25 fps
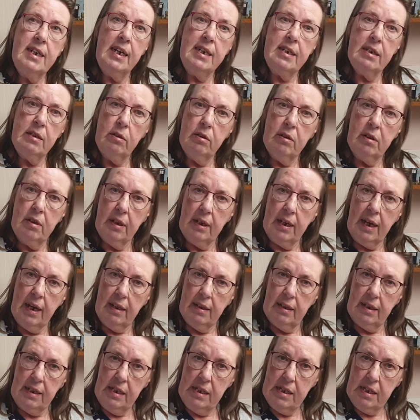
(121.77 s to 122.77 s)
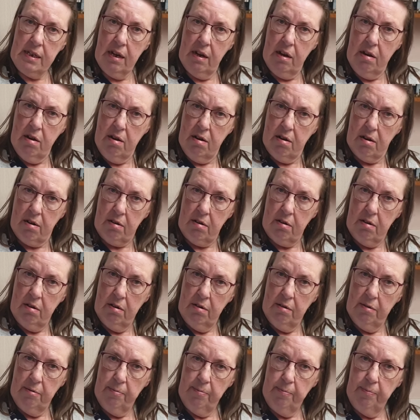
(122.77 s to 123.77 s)
had a look at Kathleen's car.
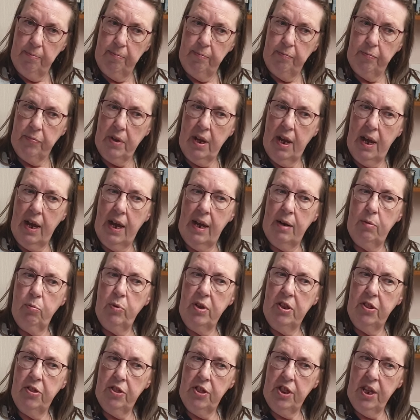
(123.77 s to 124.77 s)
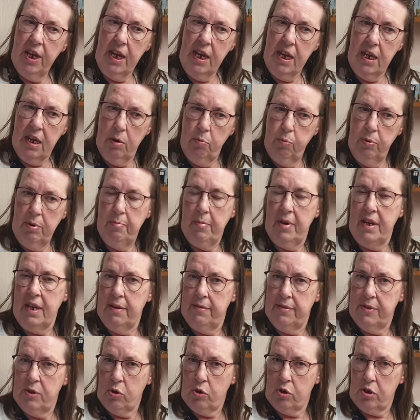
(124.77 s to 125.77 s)
And we think we might
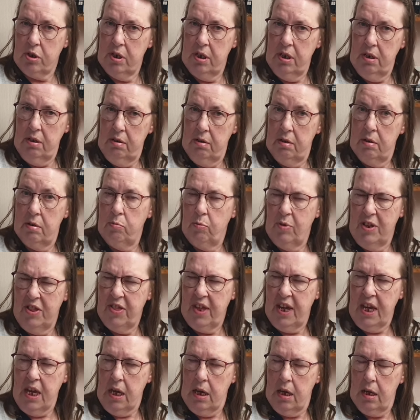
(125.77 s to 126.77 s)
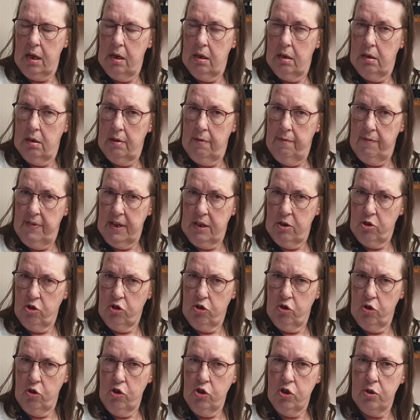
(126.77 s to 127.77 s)
have sorted it. We think, fingers
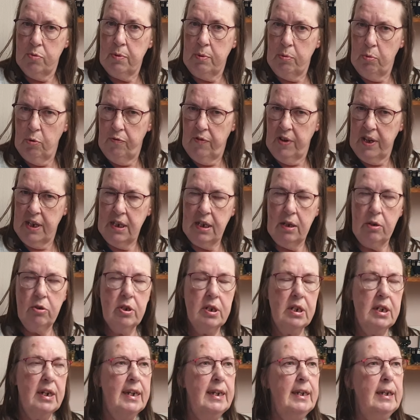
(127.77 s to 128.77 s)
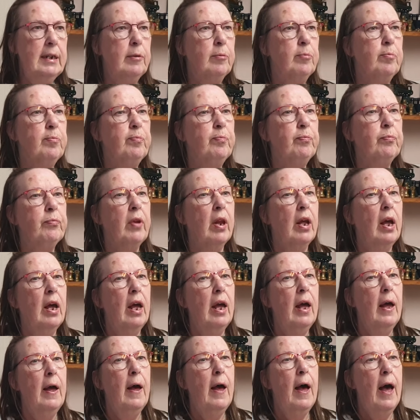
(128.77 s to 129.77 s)
crossed, we will find out tonight.
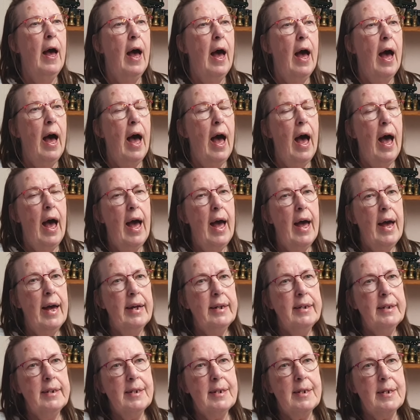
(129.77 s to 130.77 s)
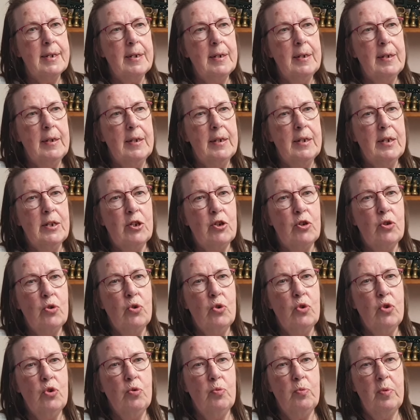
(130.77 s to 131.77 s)
And
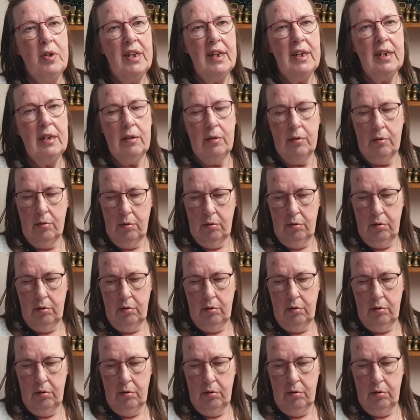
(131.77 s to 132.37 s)
so we